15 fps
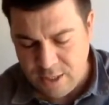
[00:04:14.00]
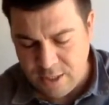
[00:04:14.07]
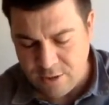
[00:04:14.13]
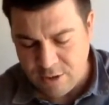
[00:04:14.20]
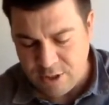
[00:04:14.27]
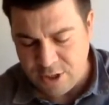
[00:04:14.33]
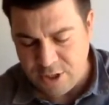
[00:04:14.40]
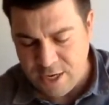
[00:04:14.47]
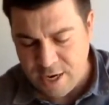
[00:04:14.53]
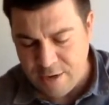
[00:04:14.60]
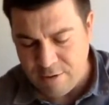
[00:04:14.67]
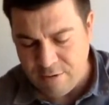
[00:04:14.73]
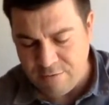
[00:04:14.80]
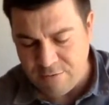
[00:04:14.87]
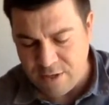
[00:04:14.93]
are a
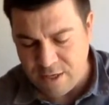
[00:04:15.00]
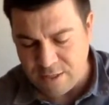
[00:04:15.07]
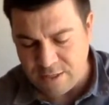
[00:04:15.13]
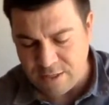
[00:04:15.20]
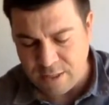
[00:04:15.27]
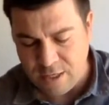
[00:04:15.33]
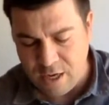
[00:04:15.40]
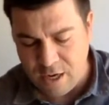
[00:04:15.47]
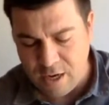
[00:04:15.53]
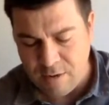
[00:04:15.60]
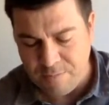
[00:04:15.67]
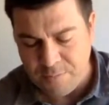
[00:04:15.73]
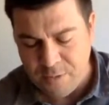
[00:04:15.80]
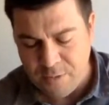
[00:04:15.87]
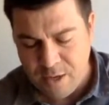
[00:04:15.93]
shadow of things to
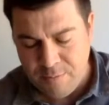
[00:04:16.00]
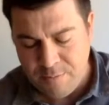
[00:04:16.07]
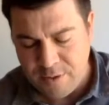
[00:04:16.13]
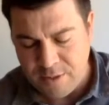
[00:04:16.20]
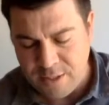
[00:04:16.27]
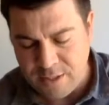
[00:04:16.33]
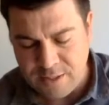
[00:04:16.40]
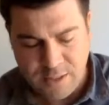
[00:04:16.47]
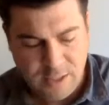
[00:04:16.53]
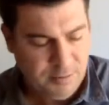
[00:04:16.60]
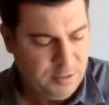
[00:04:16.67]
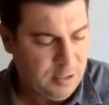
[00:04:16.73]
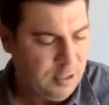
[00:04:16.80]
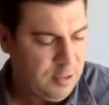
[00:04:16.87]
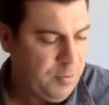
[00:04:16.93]
come, but the
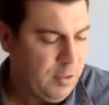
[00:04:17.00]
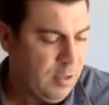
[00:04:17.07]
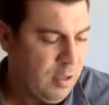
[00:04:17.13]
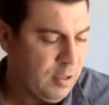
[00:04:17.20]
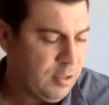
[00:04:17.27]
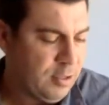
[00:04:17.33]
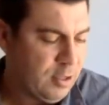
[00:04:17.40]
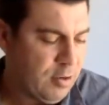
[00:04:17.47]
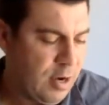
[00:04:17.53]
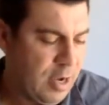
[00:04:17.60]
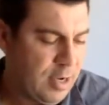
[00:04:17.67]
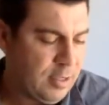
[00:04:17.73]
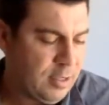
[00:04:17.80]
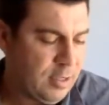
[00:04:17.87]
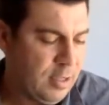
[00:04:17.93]
substance belongs to
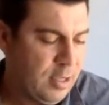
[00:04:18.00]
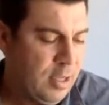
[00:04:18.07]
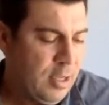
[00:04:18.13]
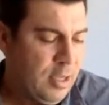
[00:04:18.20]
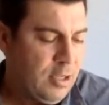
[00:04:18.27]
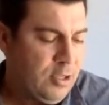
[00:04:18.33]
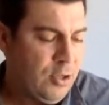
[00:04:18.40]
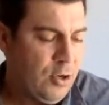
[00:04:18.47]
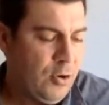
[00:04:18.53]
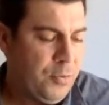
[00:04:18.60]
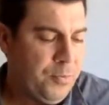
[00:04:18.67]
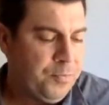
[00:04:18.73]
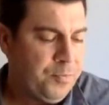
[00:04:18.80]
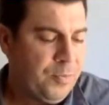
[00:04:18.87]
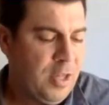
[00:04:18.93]
Christ.
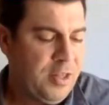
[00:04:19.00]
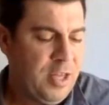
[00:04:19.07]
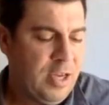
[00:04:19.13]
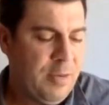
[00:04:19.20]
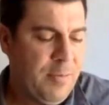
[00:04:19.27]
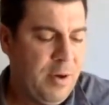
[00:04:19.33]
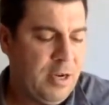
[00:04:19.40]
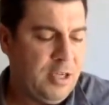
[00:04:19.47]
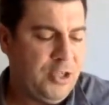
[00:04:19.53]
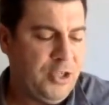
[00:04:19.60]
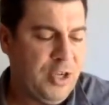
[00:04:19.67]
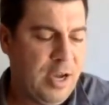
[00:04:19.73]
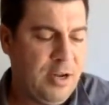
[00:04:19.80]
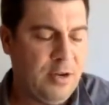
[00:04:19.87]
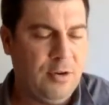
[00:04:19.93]
So the thing about a
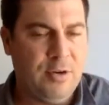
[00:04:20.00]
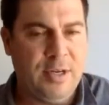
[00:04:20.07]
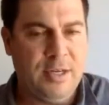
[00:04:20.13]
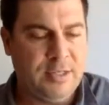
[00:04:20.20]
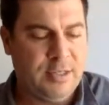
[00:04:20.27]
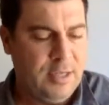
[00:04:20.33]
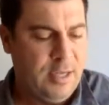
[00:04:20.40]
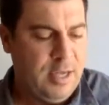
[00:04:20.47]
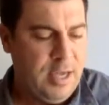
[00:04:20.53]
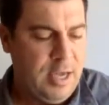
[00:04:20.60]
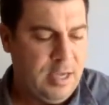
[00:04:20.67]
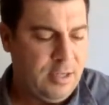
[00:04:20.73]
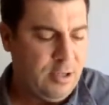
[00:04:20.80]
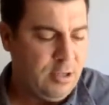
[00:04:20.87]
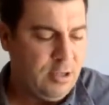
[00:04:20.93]
shadow is
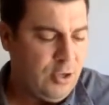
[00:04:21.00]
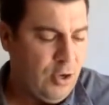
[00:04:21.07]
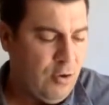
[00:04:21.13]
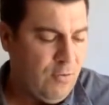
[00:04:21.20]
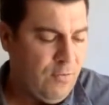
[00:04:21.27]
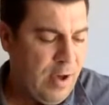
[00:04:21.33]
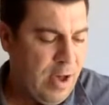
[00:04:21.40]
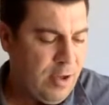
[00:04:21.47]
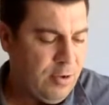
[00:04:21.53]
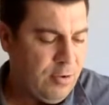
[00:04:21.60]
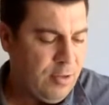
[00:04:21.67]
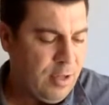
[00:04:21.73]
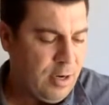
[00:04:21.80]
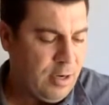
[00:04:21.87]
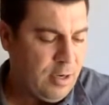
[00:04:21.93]
there's no value
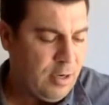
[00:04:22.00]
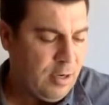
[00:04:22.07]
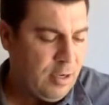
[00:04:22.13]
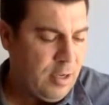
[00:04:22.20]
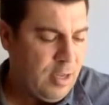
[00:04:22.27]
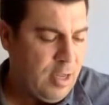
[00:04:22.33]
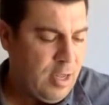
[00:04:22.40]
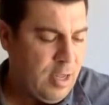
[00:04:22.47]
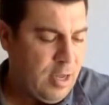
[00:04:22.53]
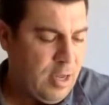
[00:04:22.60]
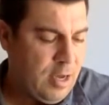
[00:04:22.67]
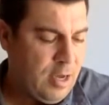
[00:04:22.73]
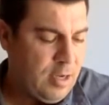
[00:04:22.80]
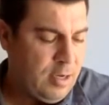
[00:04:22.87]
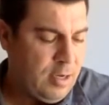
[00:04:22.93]
there.
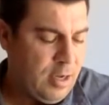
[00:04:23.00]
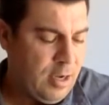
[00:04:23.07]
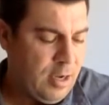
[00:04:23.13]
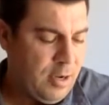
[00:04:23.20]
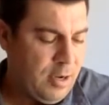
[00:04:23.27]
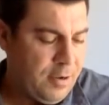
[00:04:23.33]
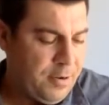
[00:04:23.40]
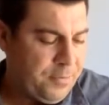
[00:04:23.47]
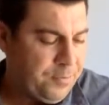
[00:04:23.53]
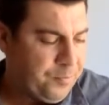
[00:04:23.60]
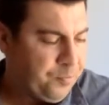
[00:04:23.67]
And